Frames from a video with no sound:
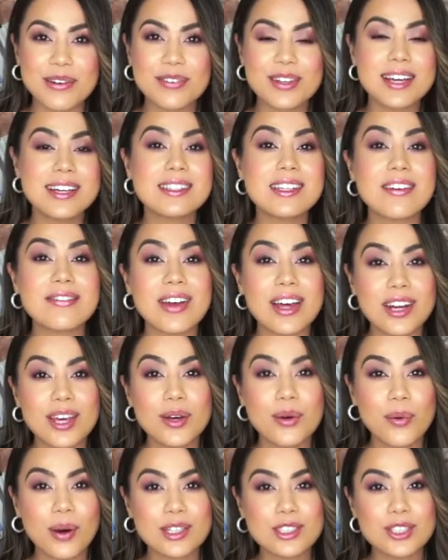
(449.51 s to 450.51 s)
If you guys have
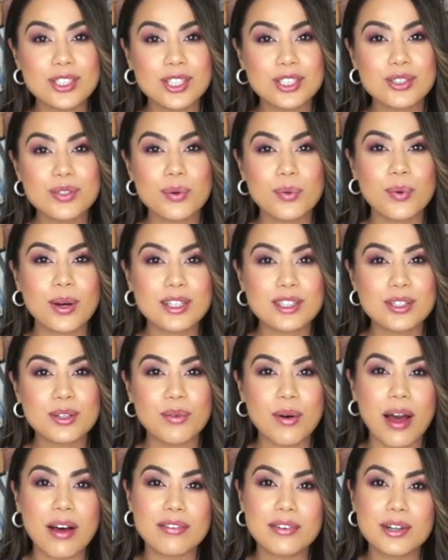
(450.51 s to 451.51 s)
any questions
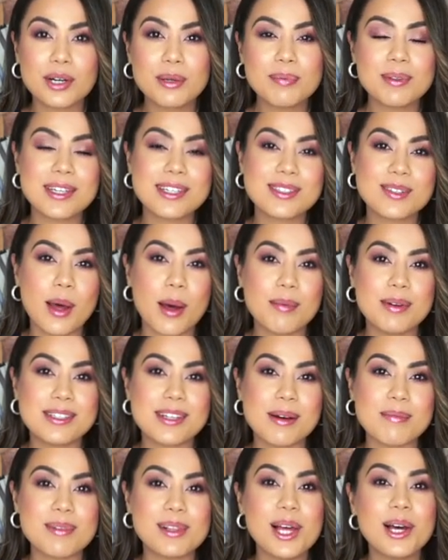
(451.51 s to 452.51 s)
whatsoever, please comment
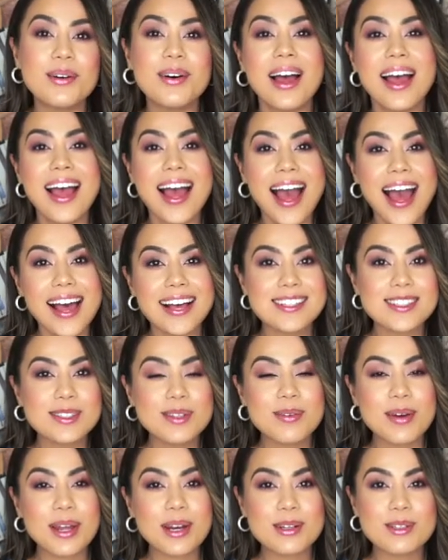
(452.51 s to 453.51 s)
down below. Ask
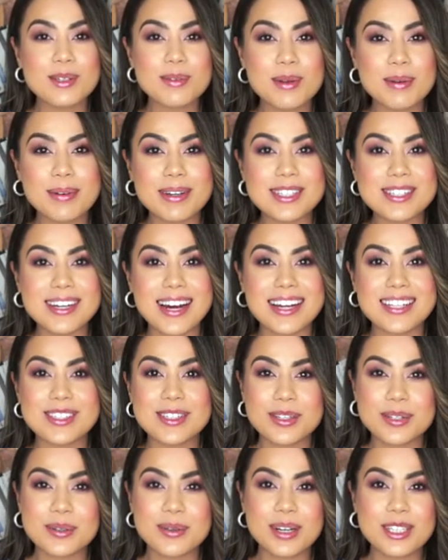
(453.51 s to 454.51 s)
away and I'll do my best to
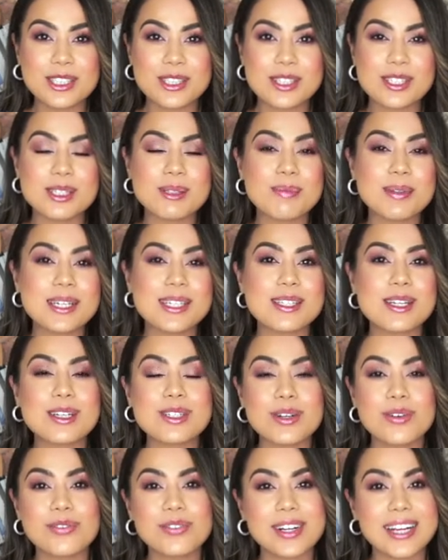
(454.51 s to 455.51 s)
answer your questions. Please
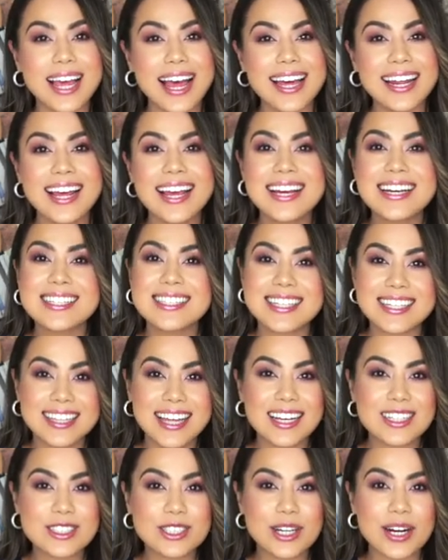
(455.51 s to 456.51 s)
don't forget to
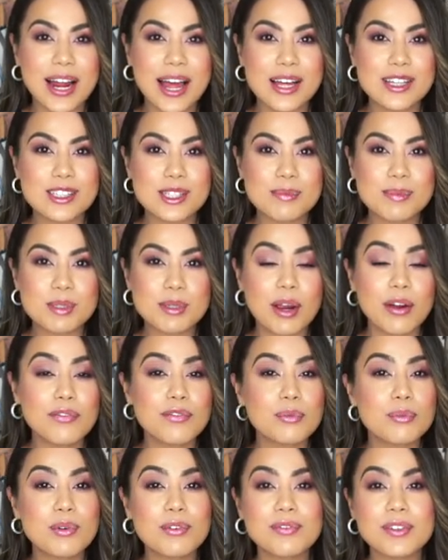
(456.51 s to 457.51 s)
like, share, and subscribe
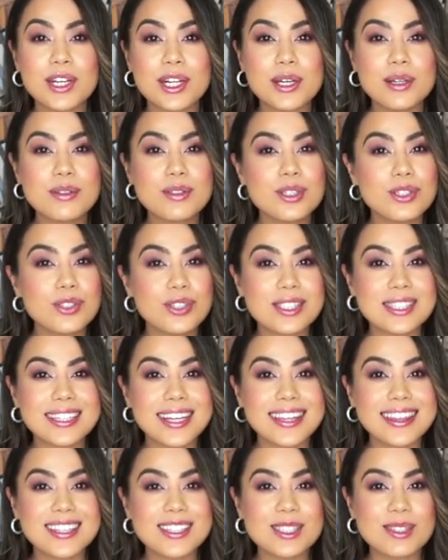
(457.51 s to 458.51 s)
for more videos just
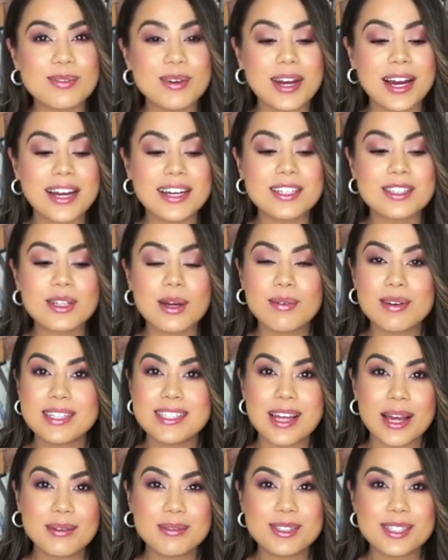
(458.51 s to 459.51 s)
like this one. And as
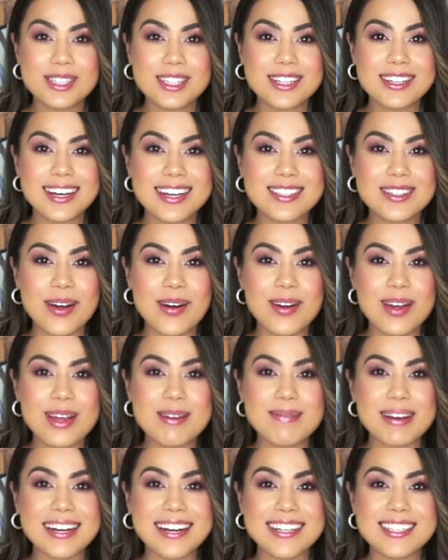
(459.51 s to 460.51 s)
always, I will see you guys all
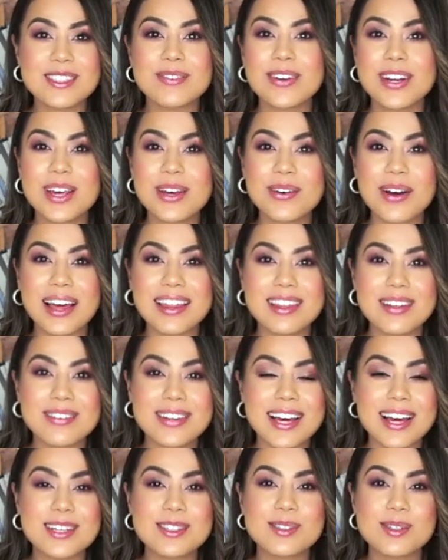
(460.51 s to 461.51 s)
in my next video. I love you
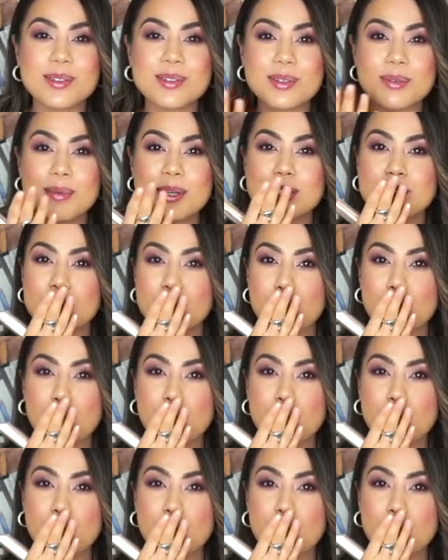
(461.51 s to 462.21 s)
guys so, so much.